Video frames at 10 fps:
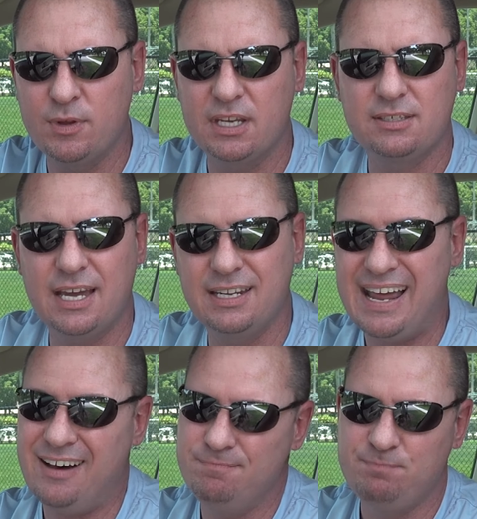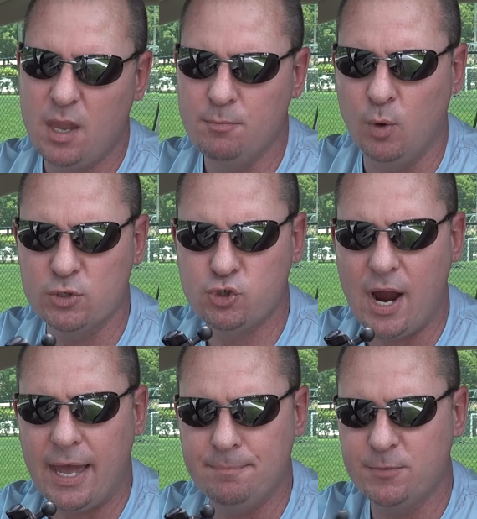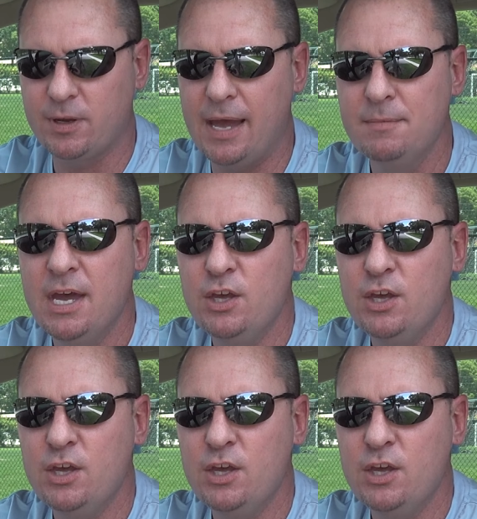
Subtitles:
extended out, but we'll try it, okay?